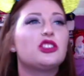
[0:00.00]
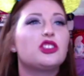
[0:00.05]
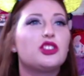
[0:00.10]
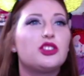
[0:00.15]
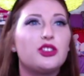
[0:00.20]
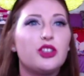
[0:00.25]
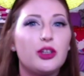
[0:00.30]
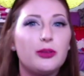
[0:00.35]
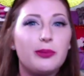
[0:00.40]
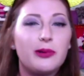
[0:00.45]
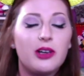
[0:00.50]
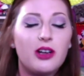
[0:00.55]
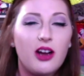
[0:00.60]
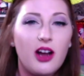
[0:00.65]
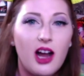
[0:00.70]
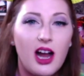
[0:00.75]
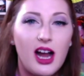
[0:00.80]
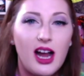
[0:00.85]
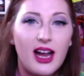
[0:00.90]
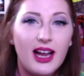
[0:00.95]
super
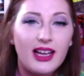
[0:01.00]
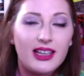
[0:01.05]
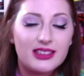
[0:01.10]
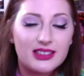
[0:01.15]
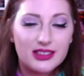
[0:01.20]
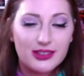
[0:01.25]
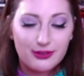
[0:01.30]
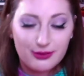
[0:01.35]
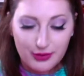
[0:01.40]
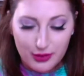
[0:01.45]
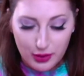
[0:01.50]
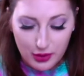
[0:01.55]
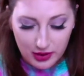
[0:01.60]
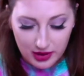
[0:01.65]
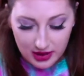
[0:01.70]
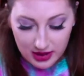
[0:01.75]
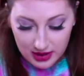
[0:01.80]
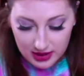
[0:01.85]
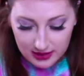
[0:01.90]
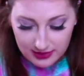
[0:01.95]
hot
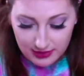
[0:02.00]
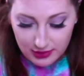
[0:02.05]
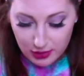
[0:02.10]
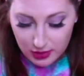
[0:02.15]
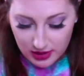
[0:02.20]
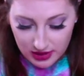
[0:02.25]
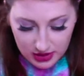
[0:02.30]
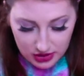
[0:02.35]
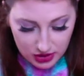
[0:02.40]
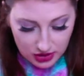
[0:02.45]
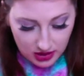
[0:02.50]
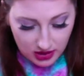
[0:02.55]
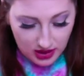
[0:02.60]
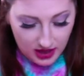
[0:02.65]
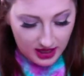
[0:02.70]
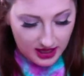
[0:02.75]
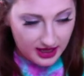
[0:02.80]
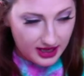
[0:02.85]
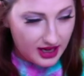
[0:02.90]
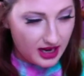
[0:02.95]
for 4th of
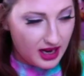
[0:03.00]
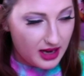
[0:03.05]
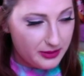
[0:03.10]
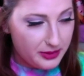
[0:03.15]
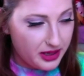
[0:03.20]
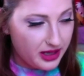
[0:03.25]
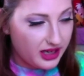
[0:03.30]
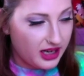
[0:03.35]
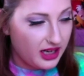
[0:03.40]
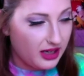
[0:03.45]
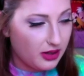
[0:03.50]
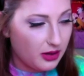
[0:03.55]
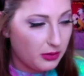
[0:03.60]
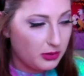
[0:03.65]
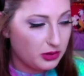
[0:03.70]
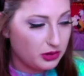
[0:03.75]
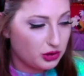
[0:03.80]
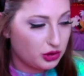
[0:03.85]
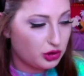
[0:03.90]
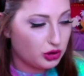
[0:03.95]
July, I about had
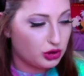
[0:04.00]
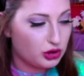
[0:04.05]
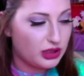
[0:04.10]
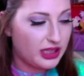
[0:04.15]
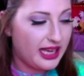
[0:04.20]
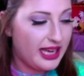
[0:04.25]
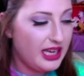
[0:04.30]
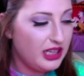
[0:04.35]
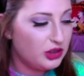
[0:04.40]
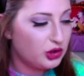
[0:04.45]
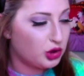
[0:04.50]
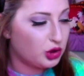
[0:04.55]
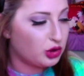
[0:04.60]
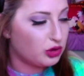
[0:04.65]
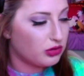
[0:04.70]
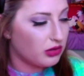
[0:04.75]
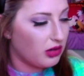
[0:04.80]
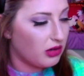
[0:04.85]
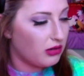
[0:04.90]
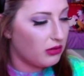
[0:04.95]
almost just heat
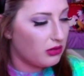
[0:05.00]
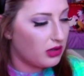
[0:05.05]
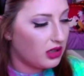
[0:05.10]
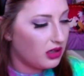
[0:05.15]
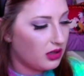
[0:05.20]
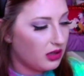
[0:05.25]
stroke.